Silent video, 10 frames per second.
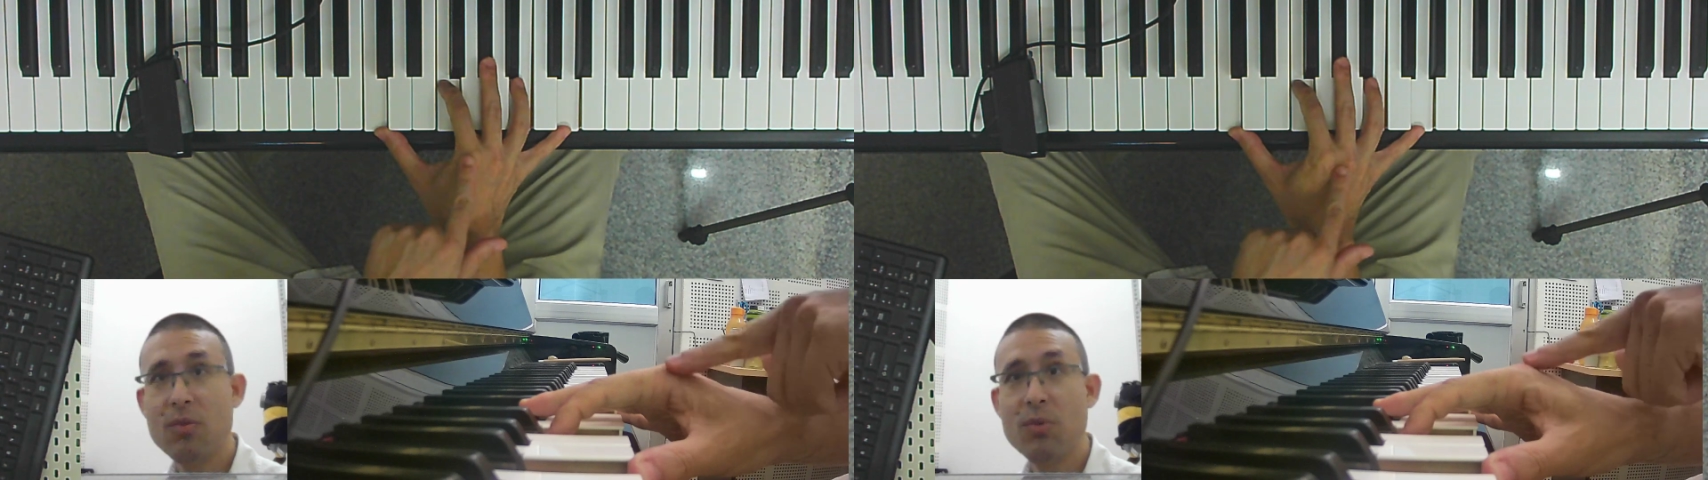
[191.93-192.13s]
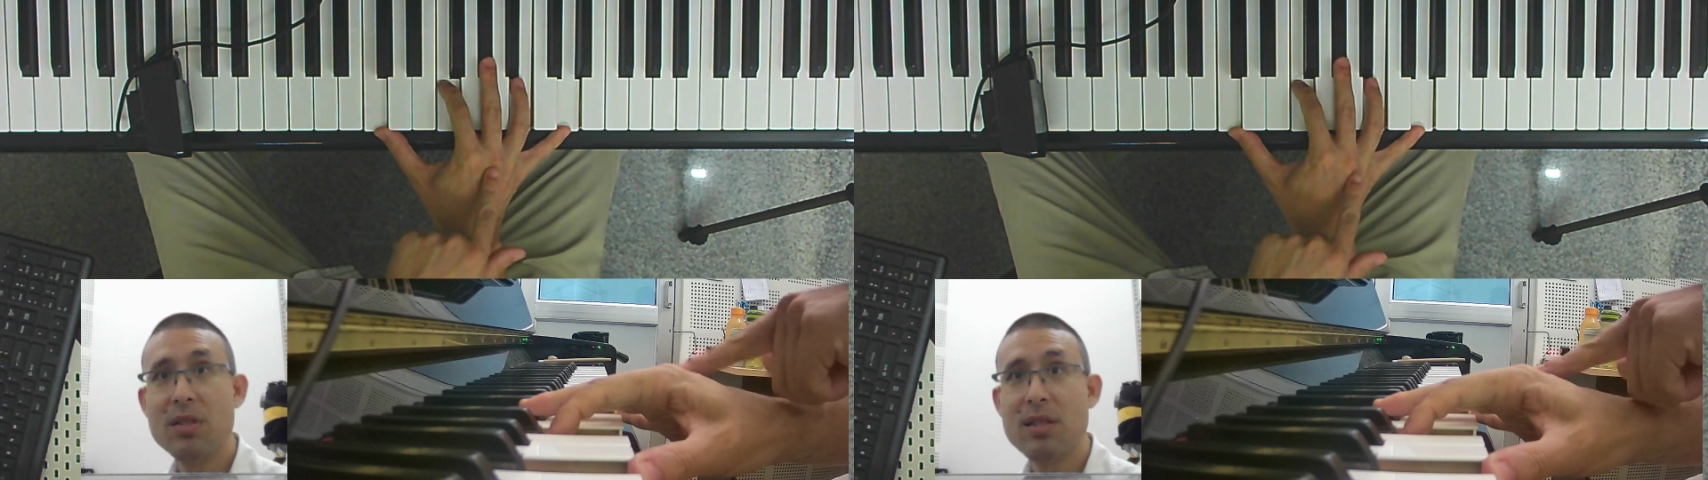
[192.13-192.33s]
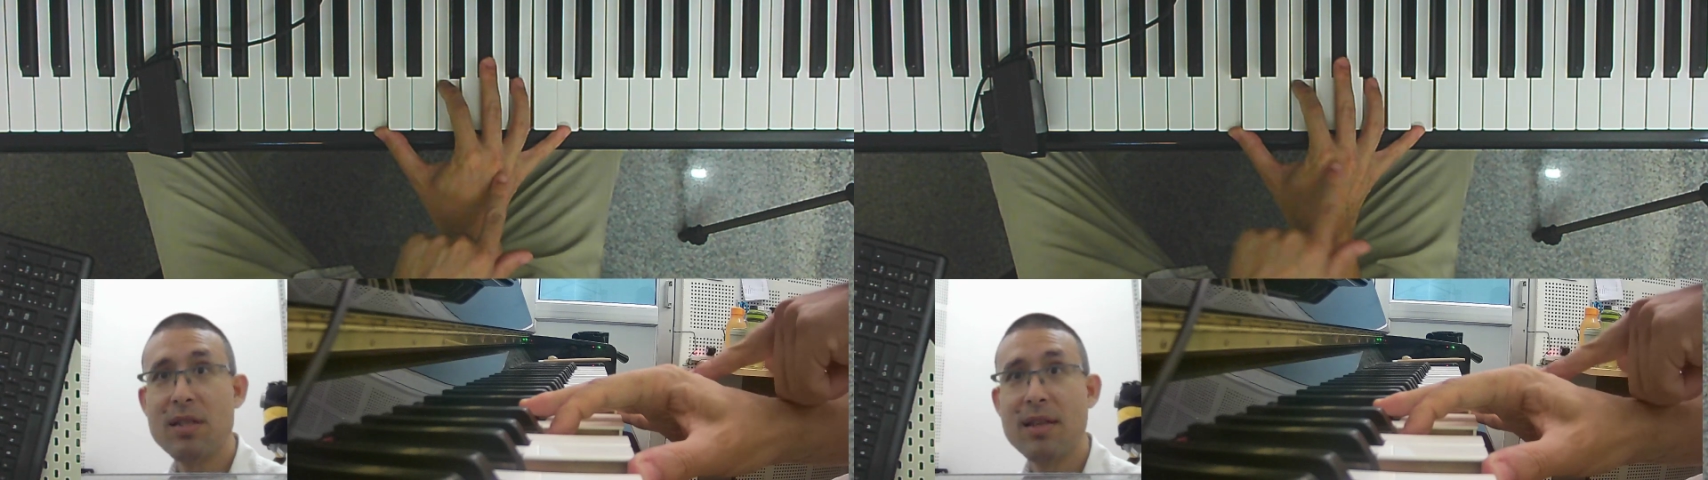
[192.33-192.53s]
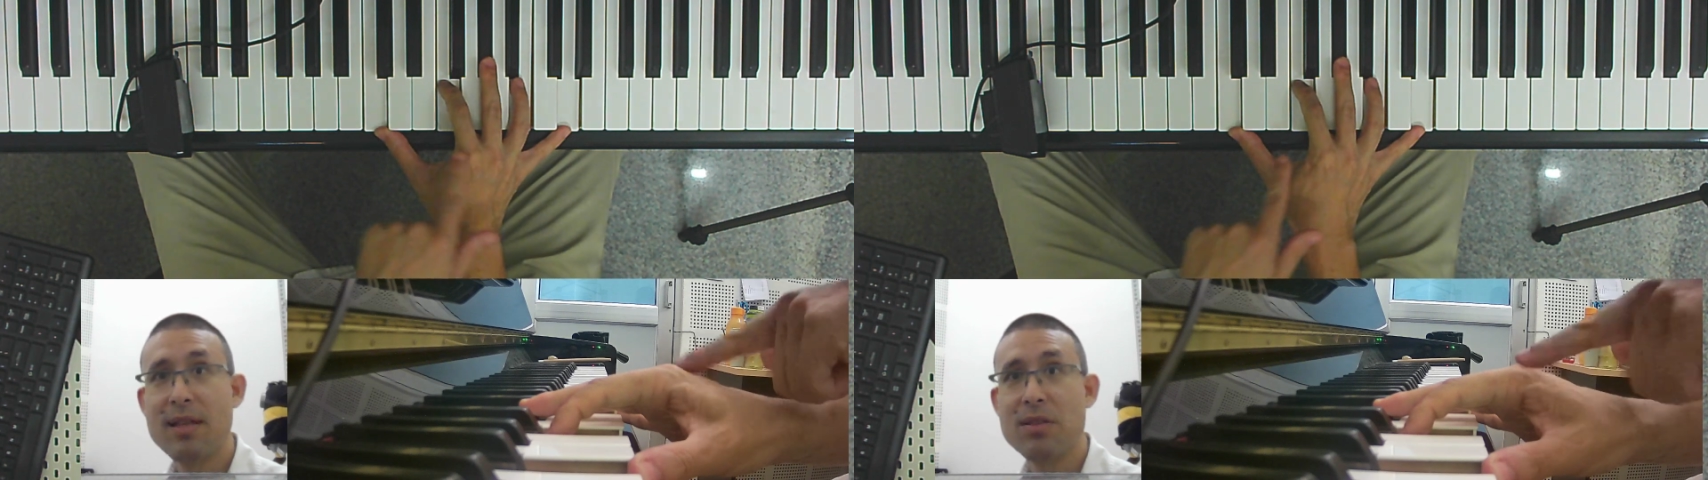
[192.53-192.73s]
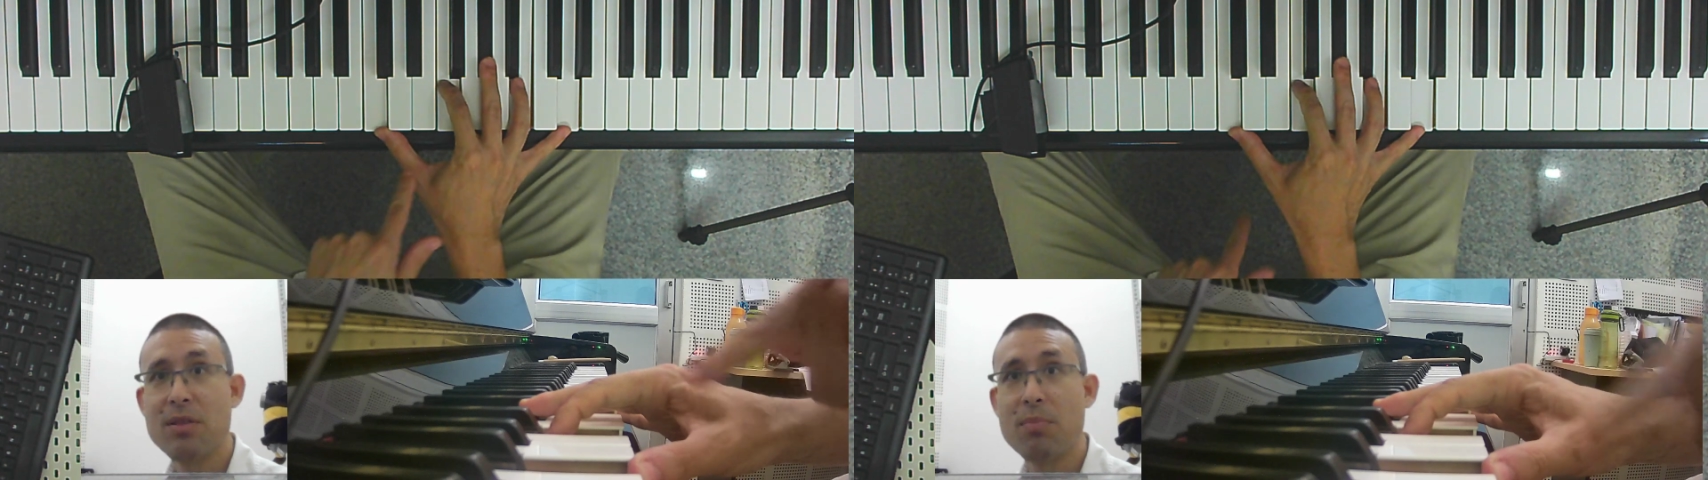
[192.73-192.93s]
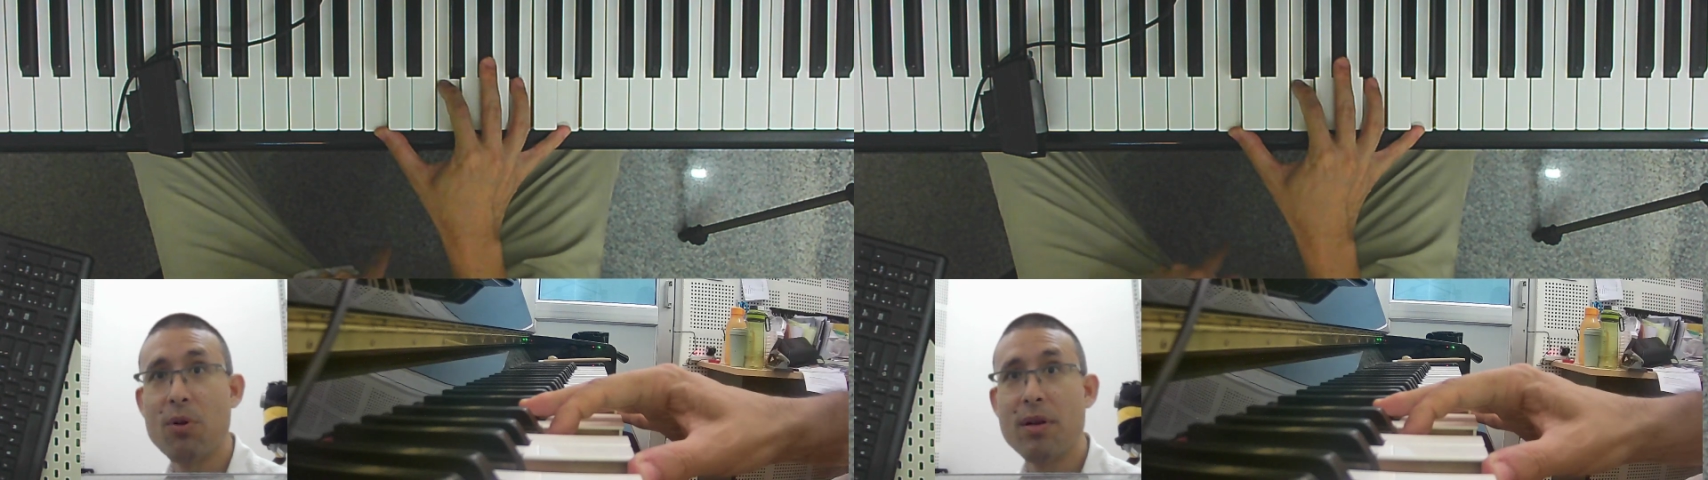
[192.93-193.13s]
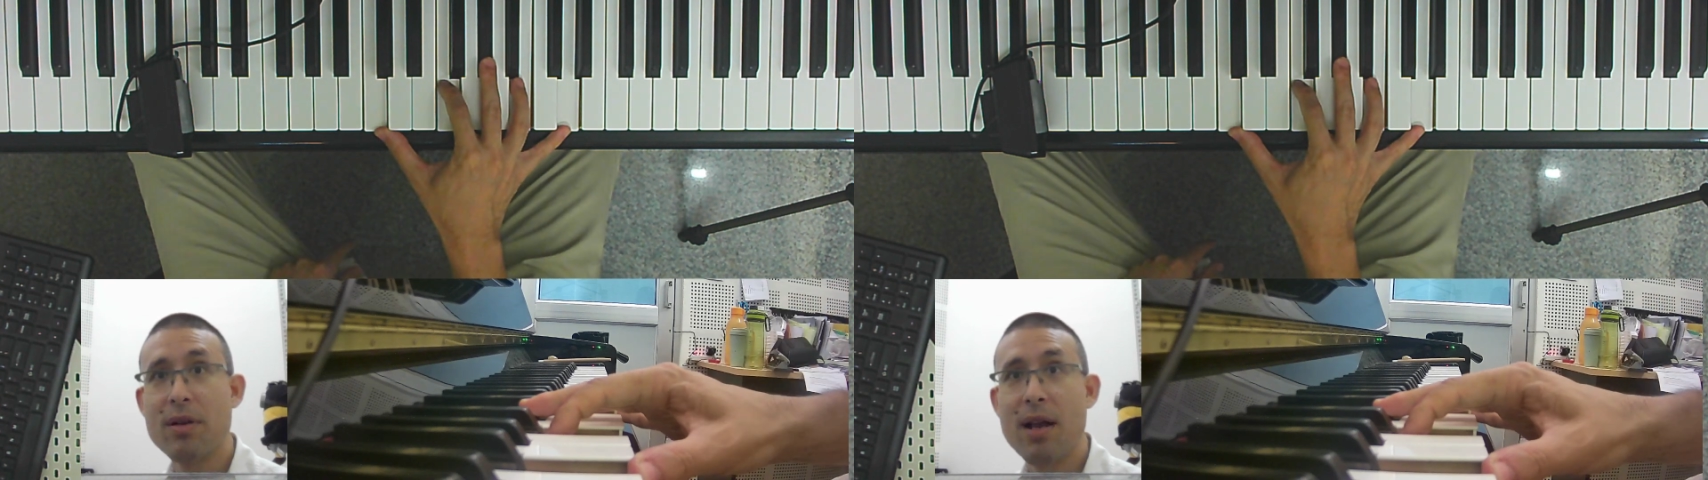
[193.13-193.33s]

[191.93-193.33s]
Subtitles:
we see that that's supported.